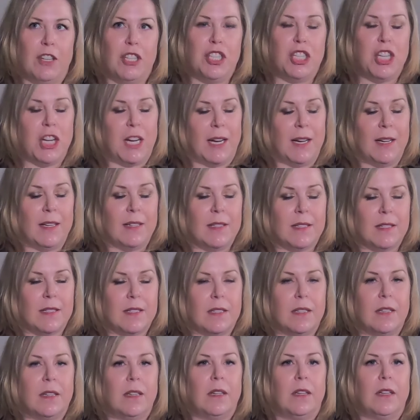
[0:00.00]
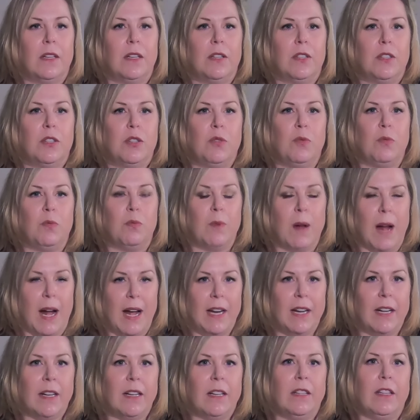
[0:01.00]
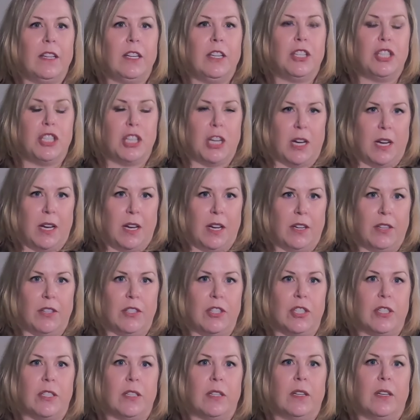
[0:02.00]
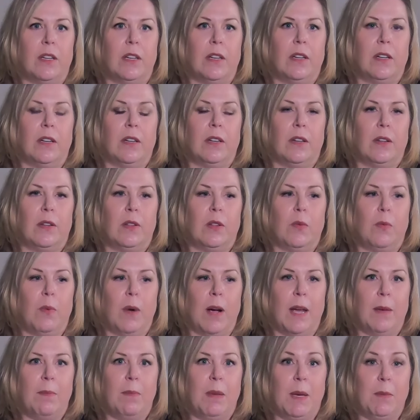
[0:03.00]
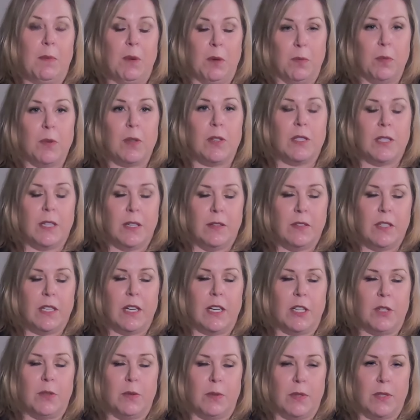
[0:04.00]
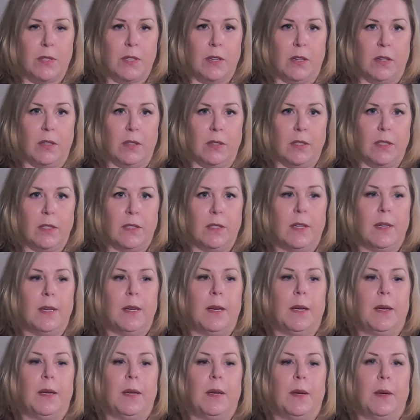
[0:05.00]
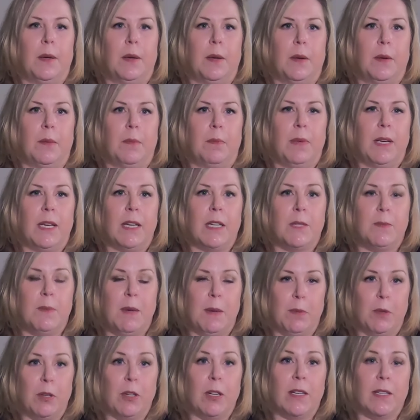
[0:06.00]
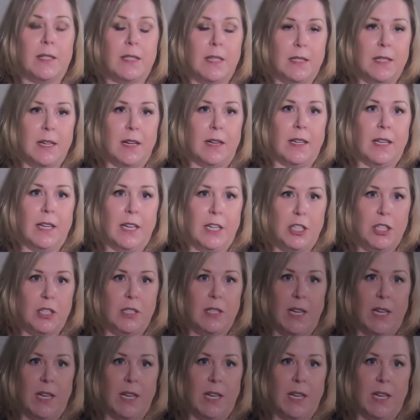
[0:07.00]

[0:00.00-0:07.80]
a chance to radically change the way people perceive sexual assault because people are going to sit down at kitchen